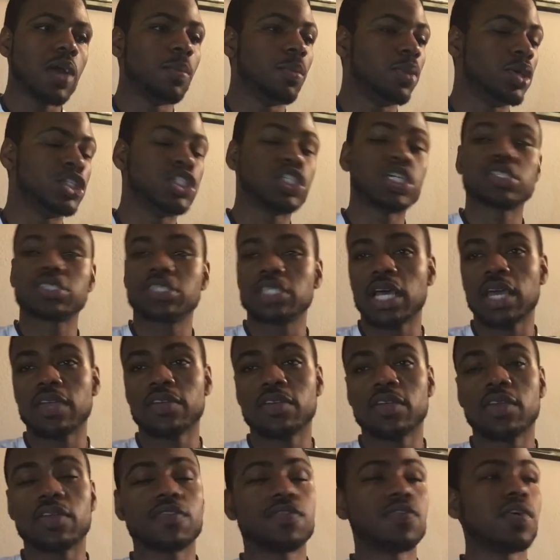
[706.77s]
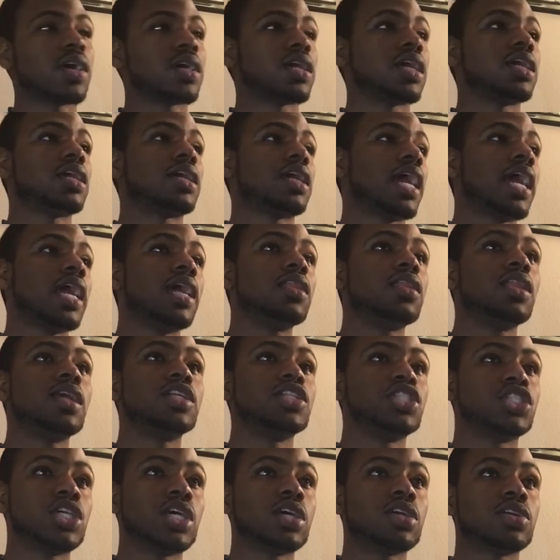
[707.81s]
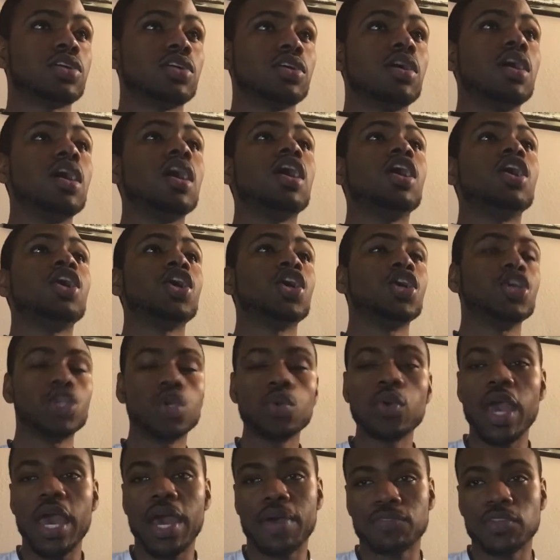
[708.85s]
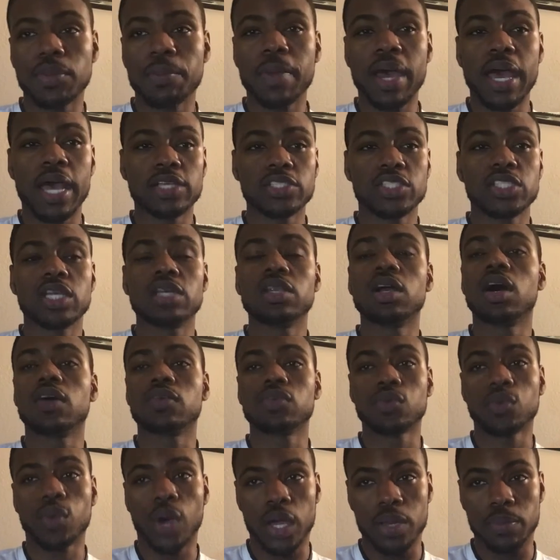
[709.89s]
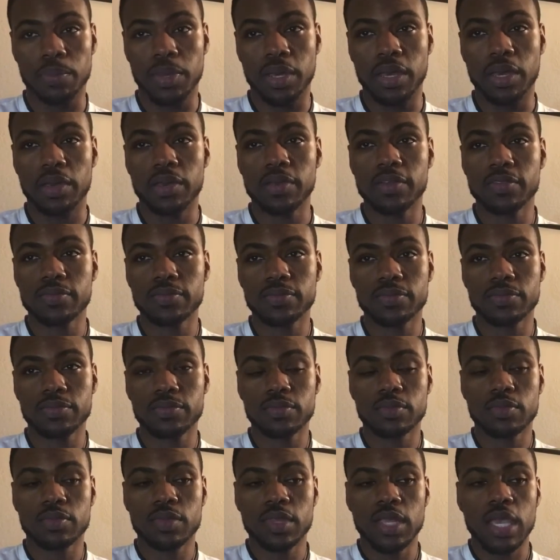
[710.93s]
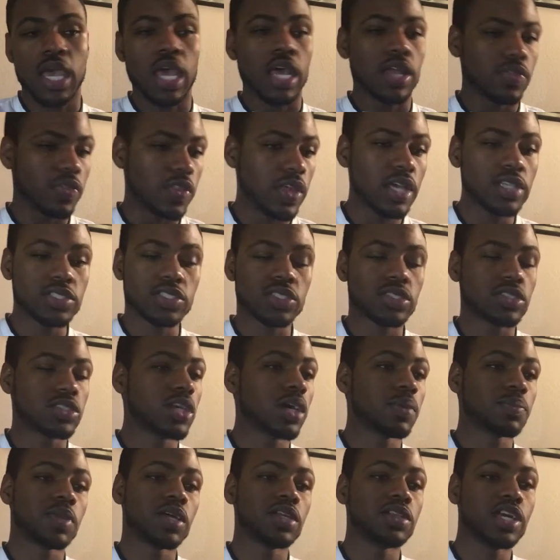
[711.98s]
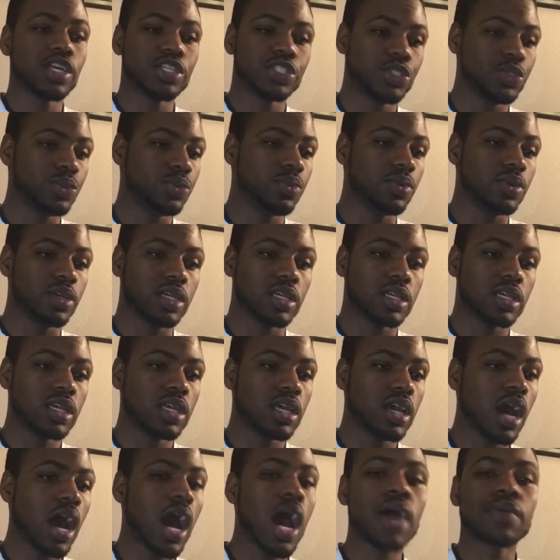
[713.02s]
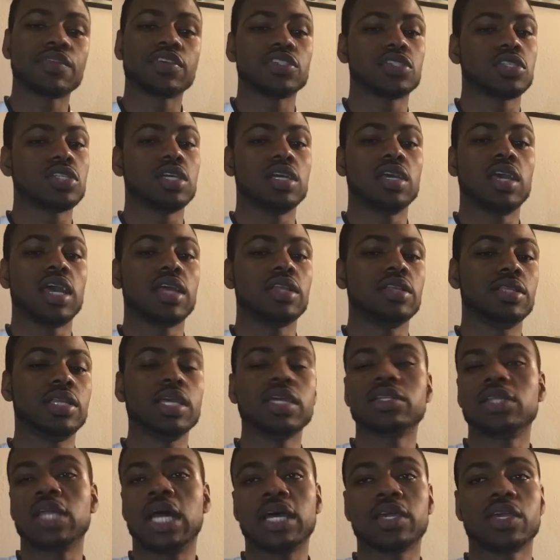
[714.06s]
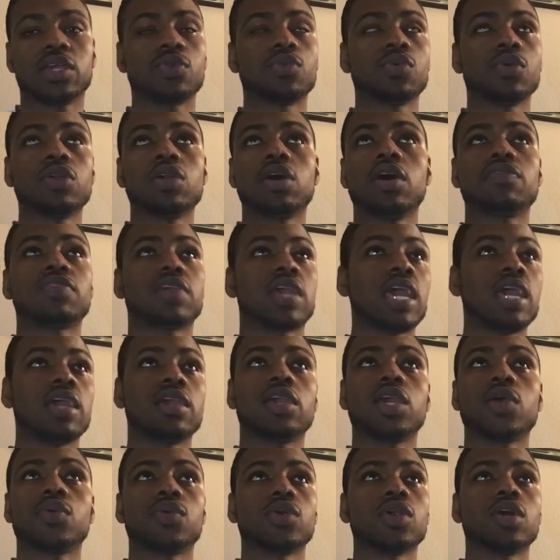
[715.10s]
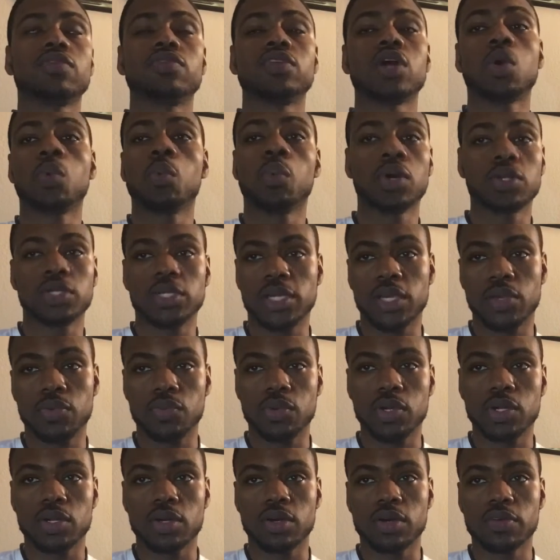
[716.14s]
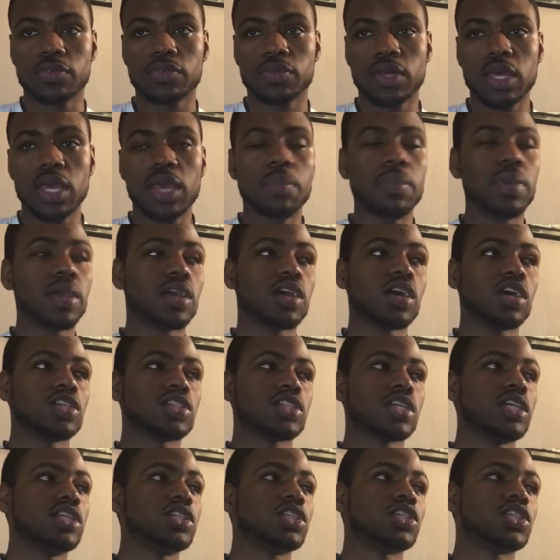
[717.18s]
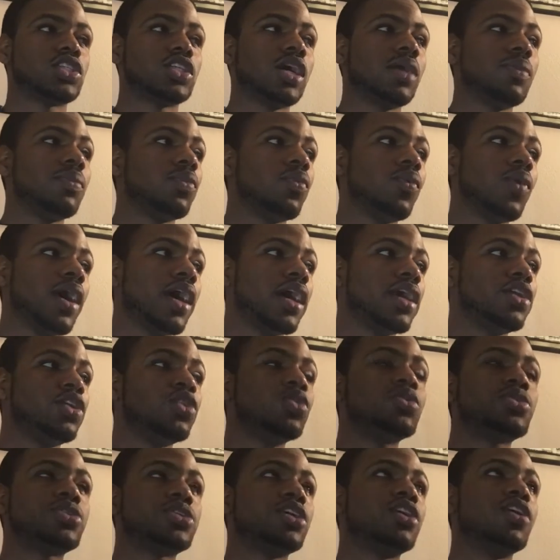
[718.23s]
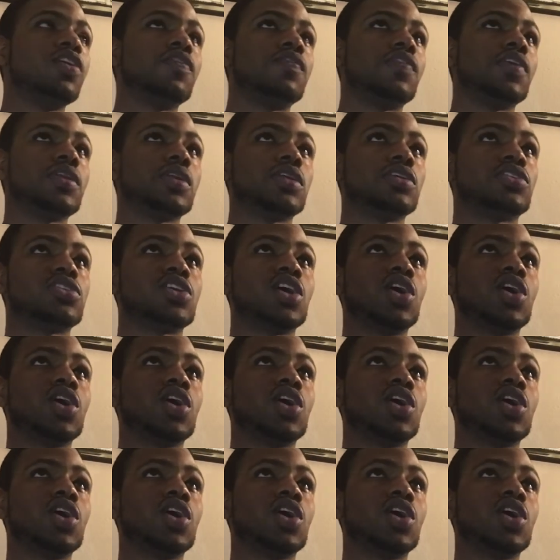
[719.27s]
But just like fucking Caitlyn Jenner, you have the mindset of a white man. That's something that you obviously did not get rid of, can't get rid of, don't want to get rid of. Because in some way you still feel as